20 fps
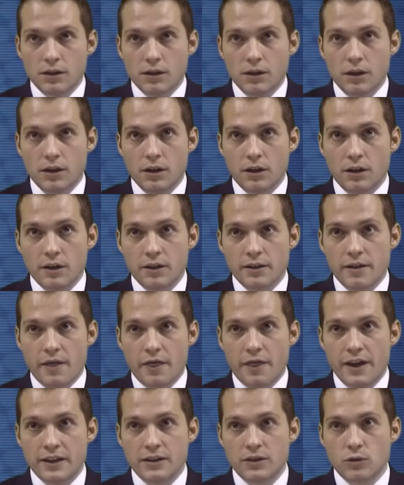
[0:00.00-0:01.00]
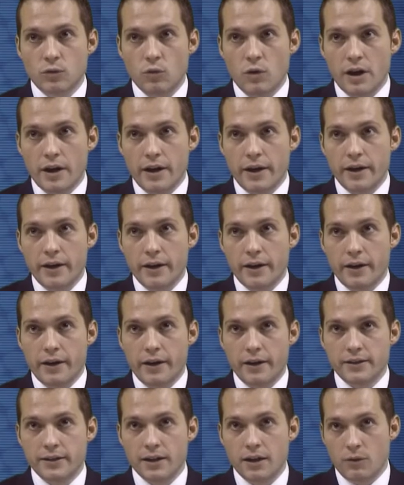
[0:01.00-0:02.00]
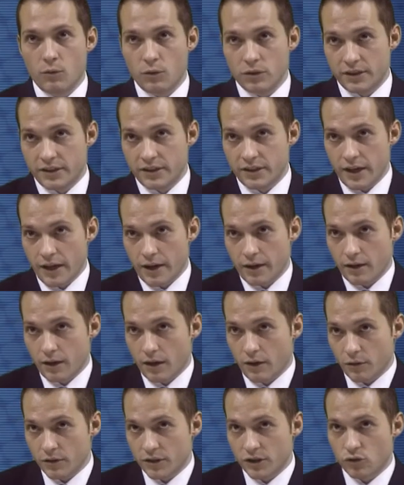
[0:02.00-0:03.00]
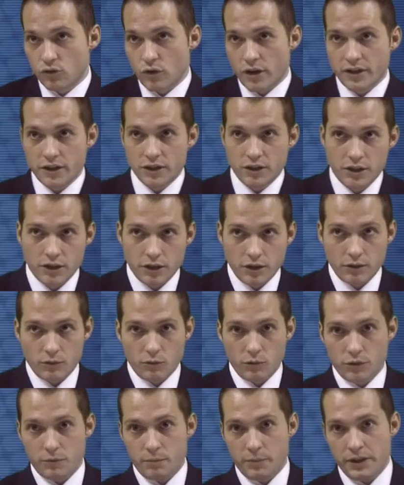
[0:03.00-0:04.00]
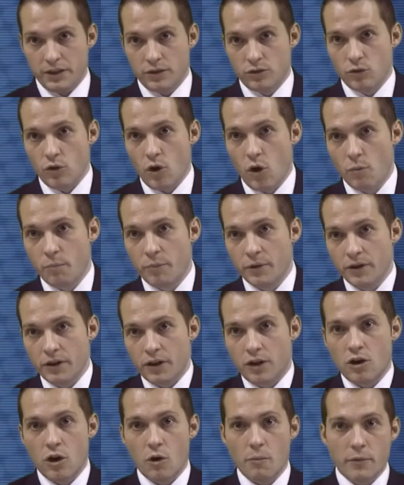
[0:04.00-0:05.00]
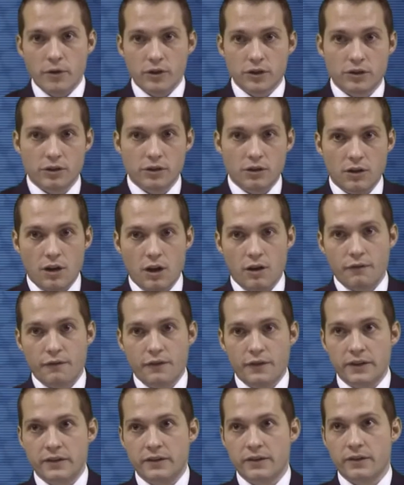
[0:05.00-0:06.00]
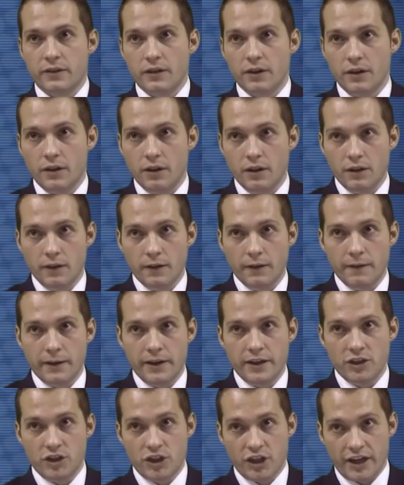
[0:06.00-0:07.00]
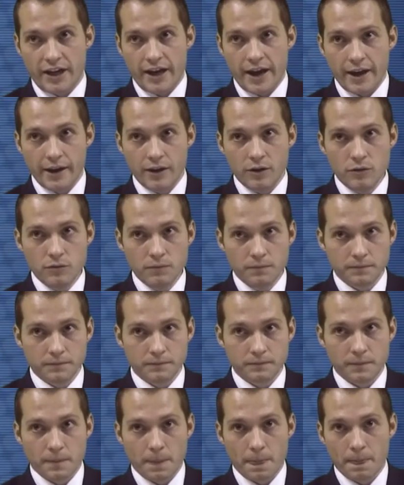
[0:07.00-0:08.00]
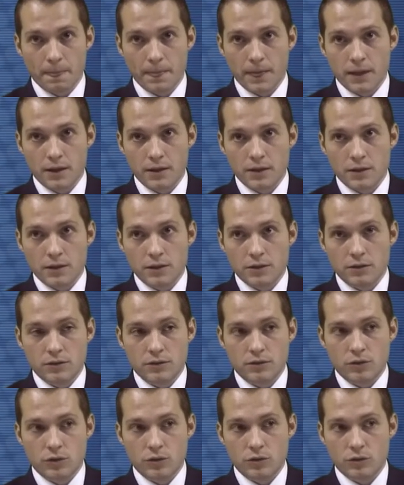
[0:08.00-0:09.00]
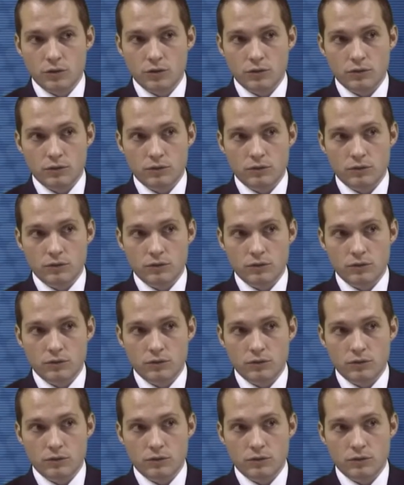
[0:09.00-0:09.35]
That's why, as I was saying, our strategy would be to open a commercial office in Chicago to